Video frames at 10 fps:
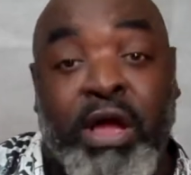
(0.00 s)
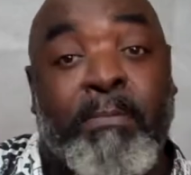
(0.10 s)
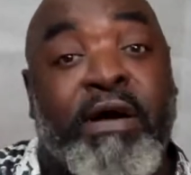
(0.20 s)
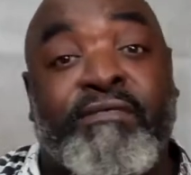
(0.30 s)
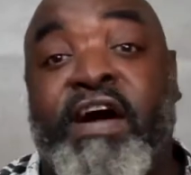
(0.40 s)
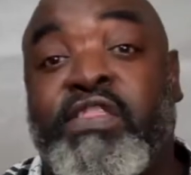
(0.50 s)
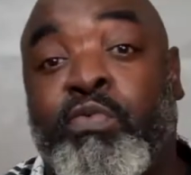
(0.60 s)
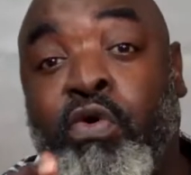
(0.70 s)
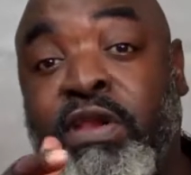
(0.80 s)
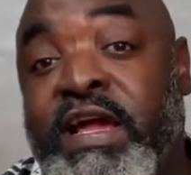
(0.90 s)
My father
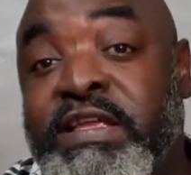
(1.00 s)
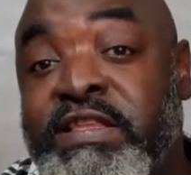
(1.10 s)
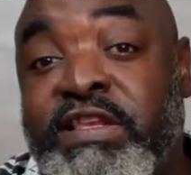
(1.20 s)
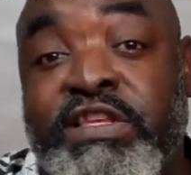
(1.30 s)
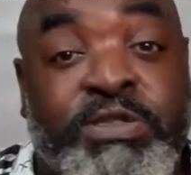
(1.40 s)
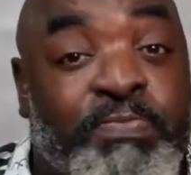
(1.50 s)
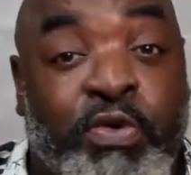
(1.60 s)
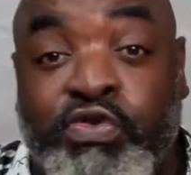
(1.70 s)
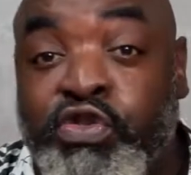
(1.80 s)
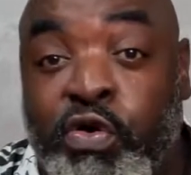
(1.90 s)
wore it like a dealer's
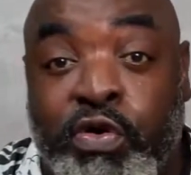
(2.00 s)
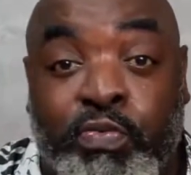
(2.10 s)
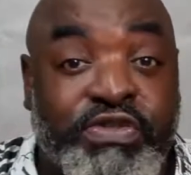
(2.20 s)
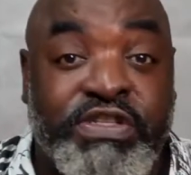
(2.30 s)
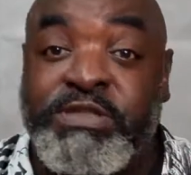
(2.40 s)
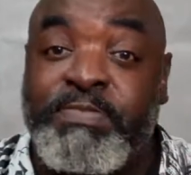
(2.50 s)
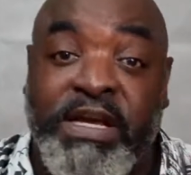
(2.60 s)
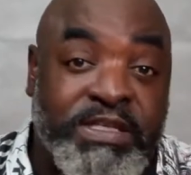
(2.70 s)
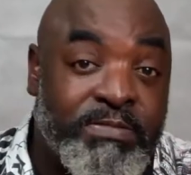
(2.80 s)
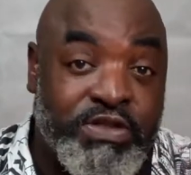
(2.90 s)
sports coat. What you
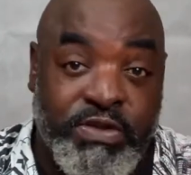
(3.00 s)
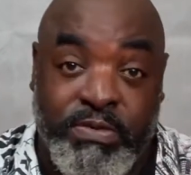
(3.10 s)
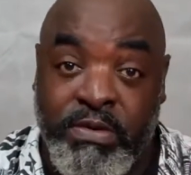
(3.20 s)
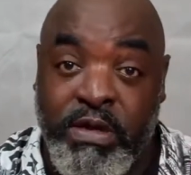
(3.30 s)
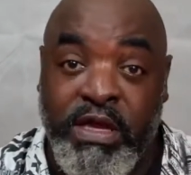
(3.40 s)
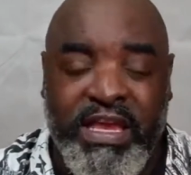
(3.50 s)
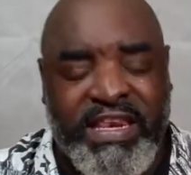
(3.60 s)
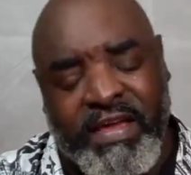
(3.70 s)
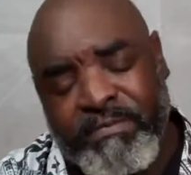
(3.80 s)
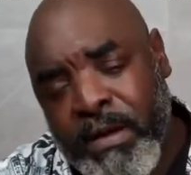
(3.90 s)
expect him to do? He
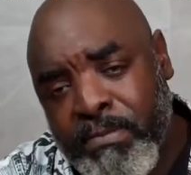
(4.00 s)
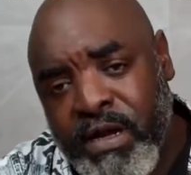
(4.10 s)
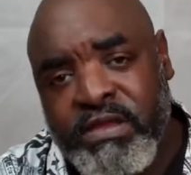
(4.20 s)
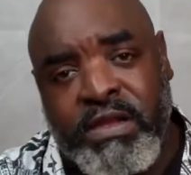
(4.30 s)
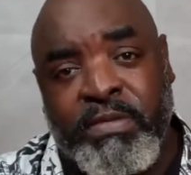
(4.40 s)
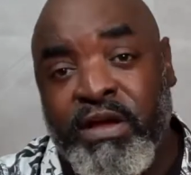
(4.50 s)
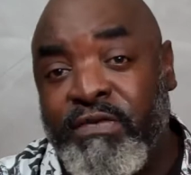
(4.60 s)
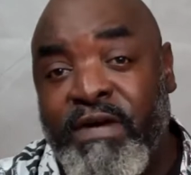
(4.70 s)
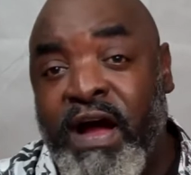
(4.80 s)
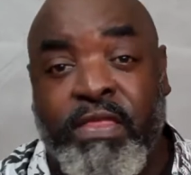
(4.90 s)
left my mother to be a
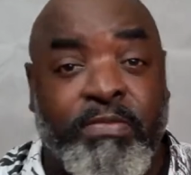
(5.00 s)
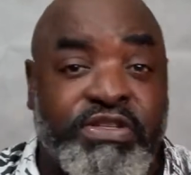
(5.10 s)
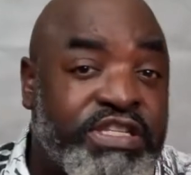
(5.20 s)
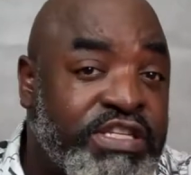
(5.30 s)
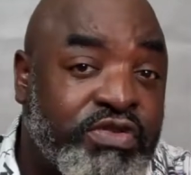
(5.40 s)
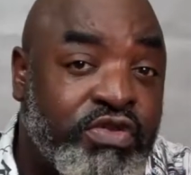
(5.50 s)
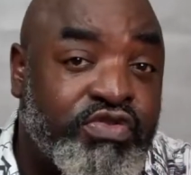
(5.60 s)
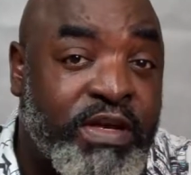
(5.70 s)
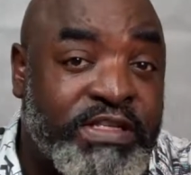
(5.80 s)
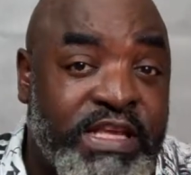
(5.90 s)
father, but she's no
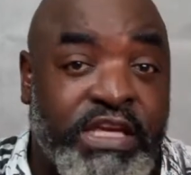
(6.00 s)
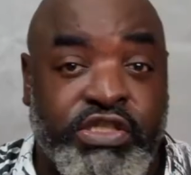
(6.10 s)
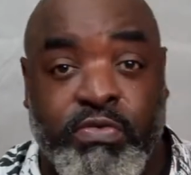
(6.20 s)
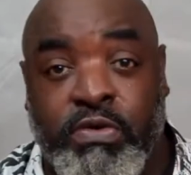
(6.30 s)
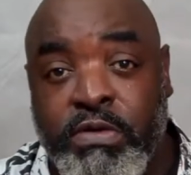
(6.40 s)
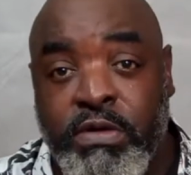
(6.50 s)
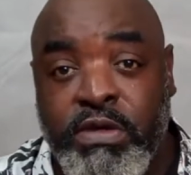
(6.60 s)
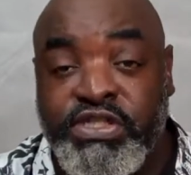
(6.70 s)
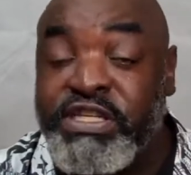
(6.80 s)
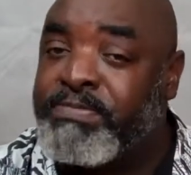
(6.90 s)
transsexual.
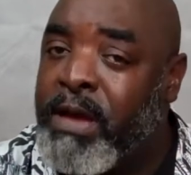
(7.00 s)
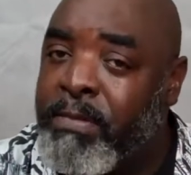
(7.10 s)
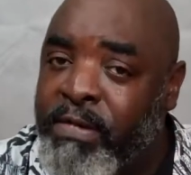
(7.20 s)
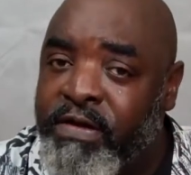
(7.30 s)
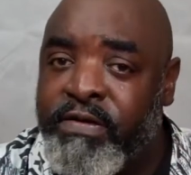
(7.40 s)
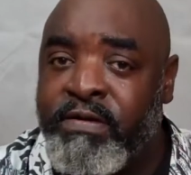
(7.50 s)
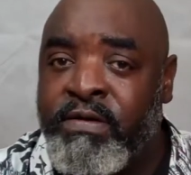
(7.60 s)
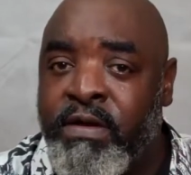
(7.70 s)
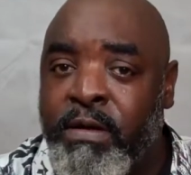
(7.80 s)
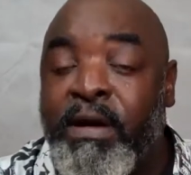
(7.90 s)
She's my mother,
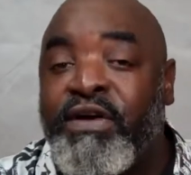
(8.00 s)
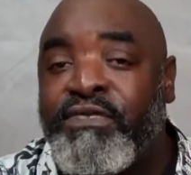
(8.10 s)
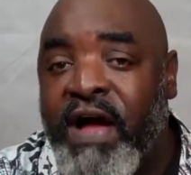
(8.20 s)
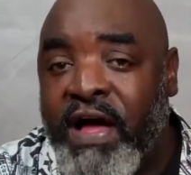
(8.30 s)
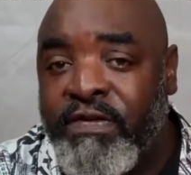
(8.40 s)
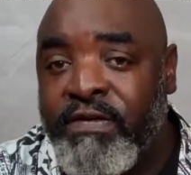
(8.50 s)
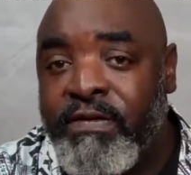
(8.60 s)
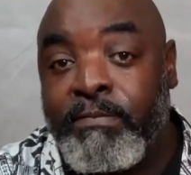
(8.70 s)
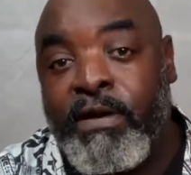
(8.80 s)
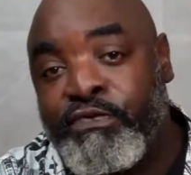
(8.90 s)
my father,
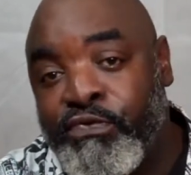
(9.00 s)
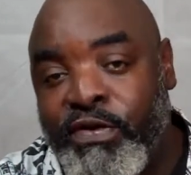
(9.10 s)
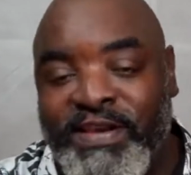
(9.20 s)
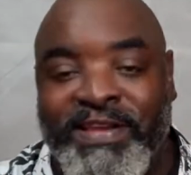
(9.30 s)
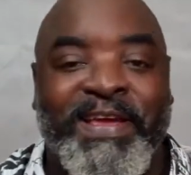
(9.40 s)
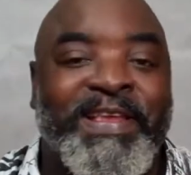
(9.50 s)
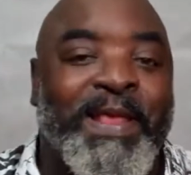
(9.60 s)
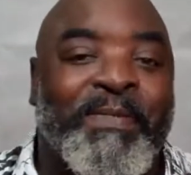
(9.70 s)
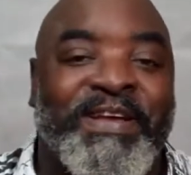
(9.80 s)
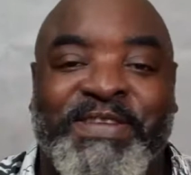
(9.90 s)
my friend. That
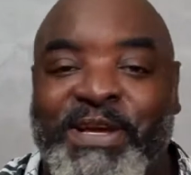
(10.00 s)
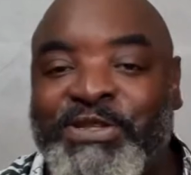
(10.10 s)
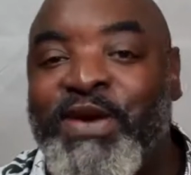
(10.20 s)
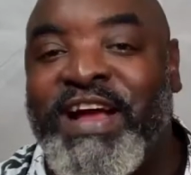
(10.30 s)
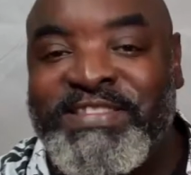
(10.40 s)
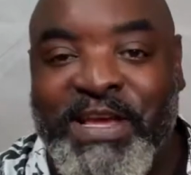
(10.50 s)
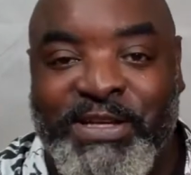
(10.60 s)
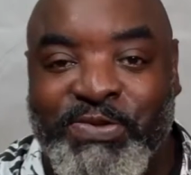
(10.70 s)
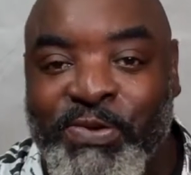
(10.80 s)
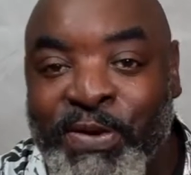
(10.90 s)
makes her a
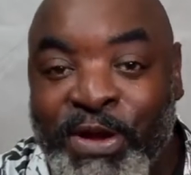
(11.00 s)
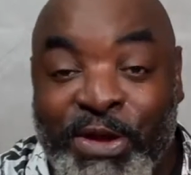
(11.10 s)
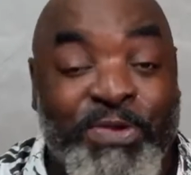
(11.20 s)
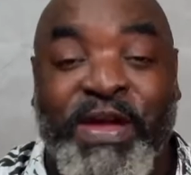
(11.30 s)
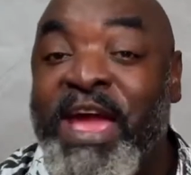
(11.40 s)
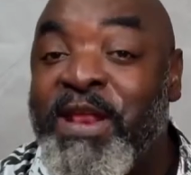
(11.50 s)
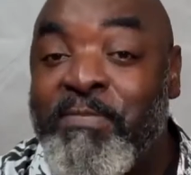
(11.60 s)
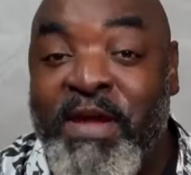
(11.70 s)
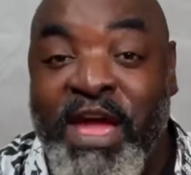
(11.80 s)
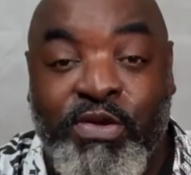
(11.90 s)
trisexual. You can hate a
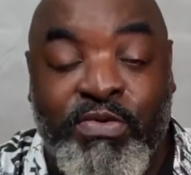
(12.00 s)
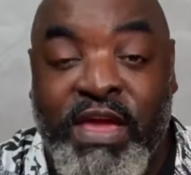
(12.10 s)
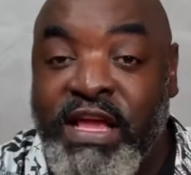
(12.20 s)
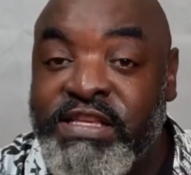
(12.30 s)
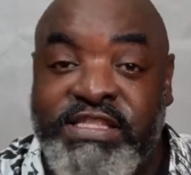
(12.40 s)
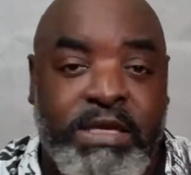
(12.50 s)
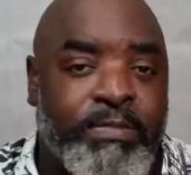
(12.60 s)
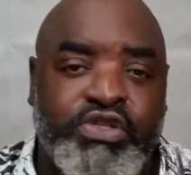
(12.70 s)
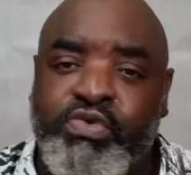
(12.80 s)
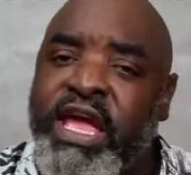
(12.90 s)
man you can't see,
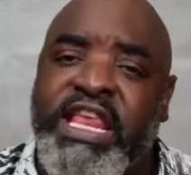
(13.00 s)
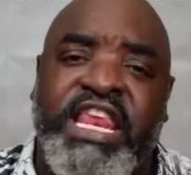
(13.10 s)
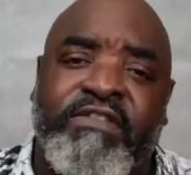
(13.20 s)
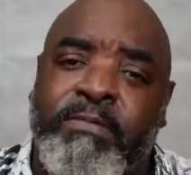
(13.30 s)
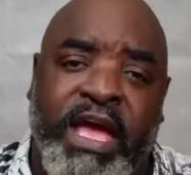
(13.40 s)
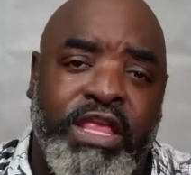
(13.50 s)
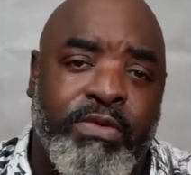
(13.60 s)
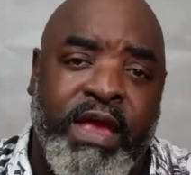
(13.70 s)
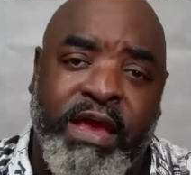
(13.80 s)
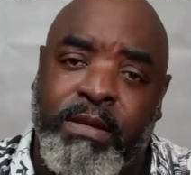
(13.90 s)
but you can't love a man you
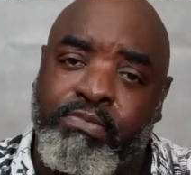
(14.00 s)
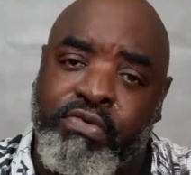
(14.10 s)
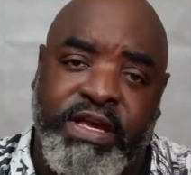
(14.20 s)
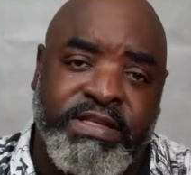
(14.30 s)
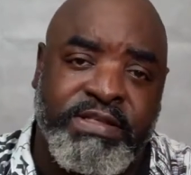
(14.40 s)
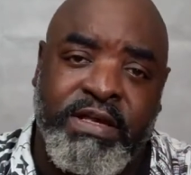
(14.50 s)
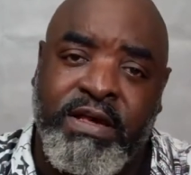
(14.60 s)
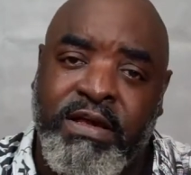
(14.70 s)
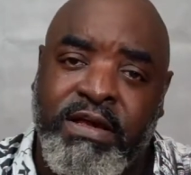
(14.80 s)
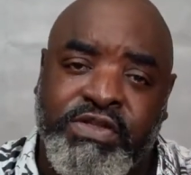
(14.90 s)
can't embrace.
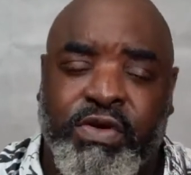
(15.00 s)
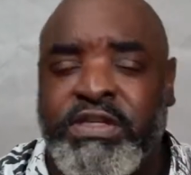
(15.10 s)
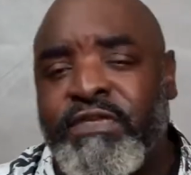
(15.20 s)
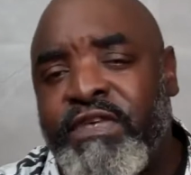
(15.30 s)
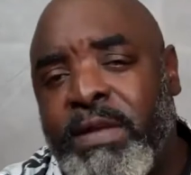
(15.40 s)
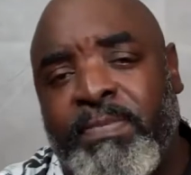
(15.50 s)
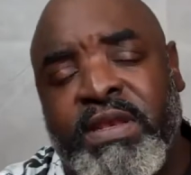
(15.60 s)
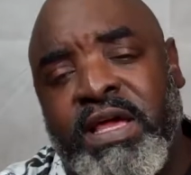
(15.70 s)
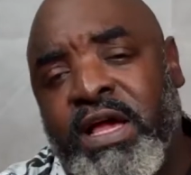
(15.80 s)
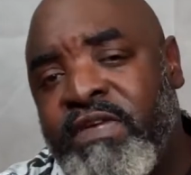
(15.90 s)
So I developed a
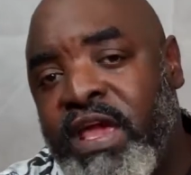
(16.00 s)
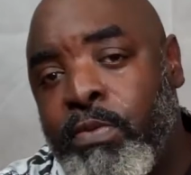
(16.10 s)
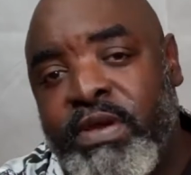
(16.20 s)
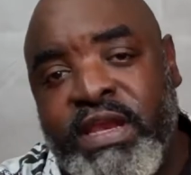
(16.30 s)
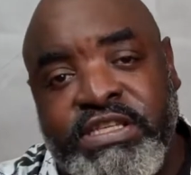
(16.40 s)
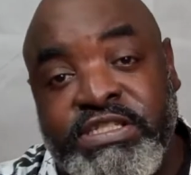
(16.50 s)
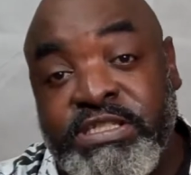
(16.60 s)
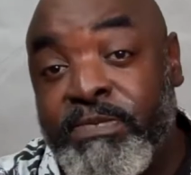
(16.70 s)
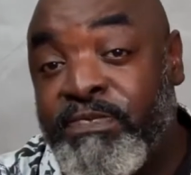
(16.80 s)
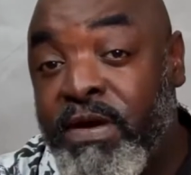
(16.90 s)
love-hate
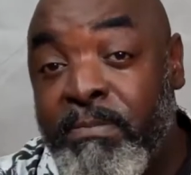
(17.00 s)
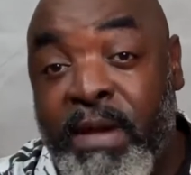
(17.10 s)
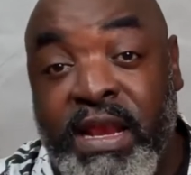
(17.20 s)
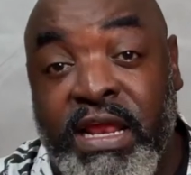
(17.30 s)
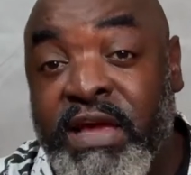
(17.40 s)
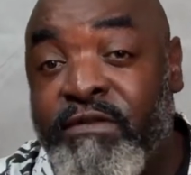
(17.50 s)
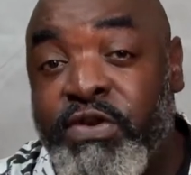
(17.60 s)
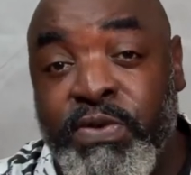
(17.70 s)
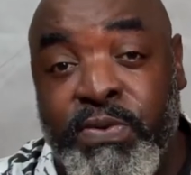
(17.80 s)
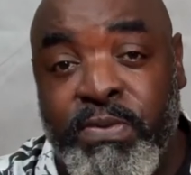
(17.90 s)
relationship for a man I never
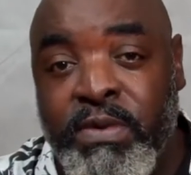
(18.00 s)
knew.